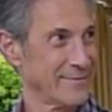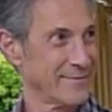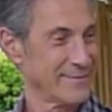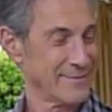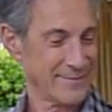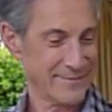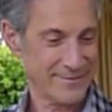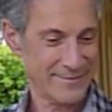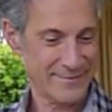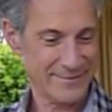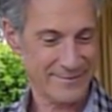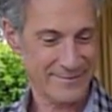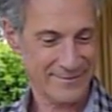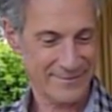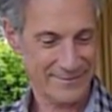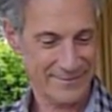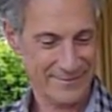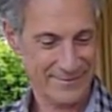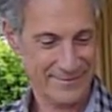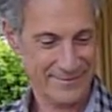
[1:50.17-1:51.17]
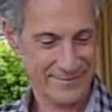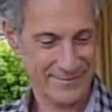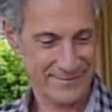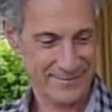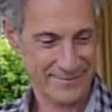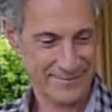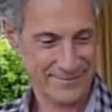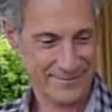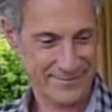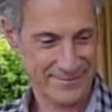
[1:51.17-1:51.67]

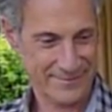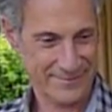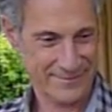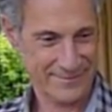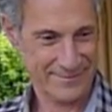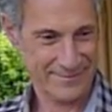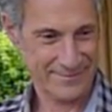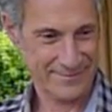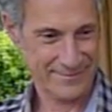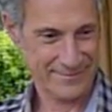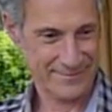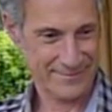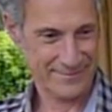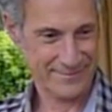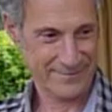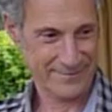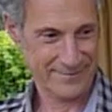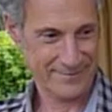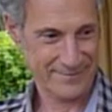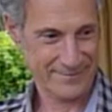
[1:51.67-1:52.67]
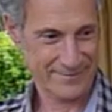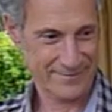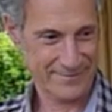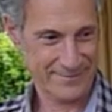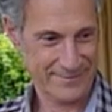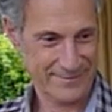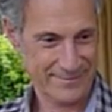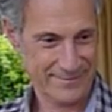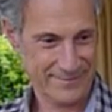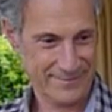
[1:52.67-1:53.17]

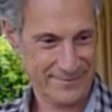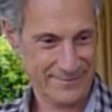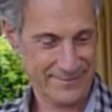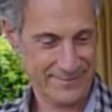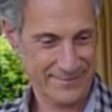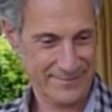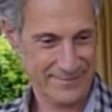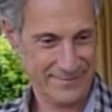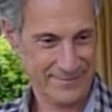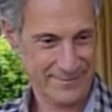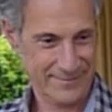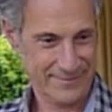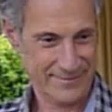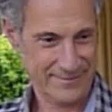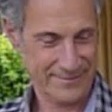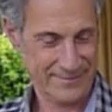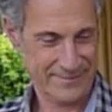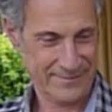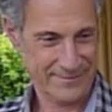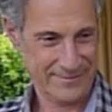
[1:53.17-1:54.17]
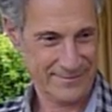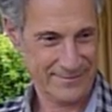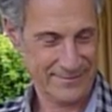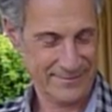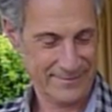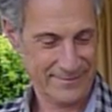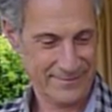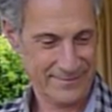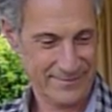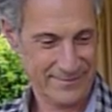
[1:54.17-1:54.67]

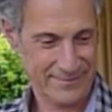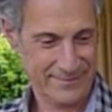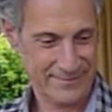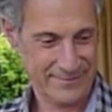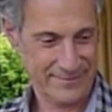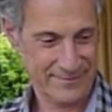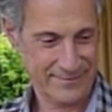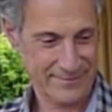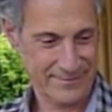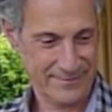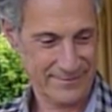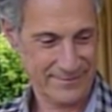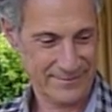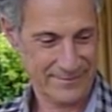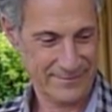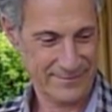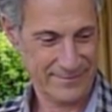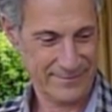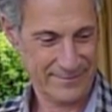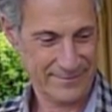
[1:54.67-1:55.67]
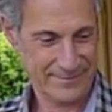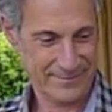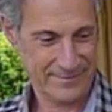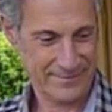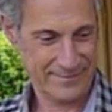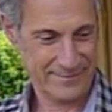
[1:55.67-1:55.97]
This person isn't speaking.